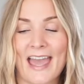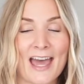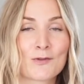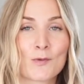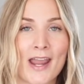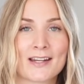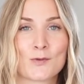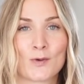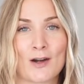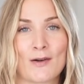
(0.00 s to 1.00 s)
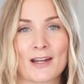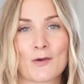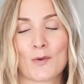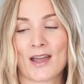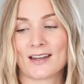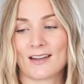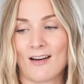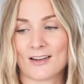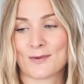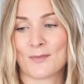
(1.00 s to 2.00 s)
can't wait wearing when
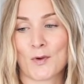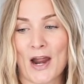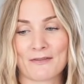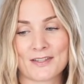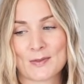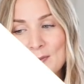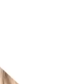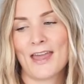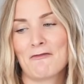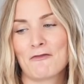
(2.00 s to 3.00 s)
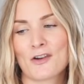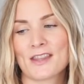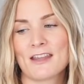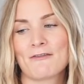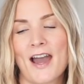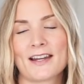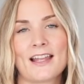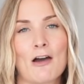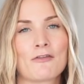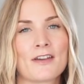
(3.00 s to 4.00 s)
autumn arrives. And then for the
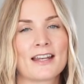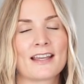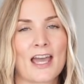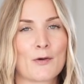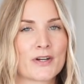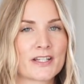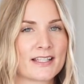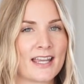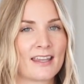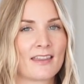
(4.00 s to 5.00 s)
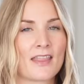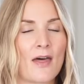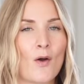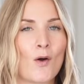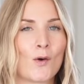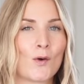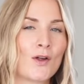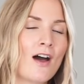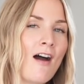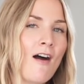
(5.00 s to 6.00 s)
final outfit, again, we're staying in that
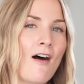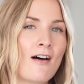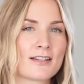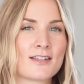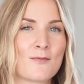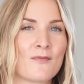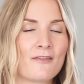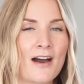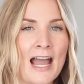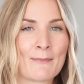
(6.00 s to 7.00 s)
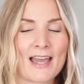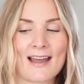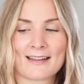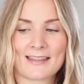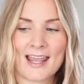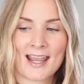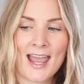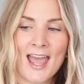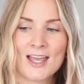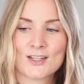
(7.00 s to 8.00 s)
whole autumn vibe kind of
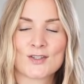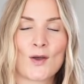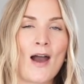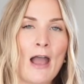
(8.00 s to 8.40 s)
thing. So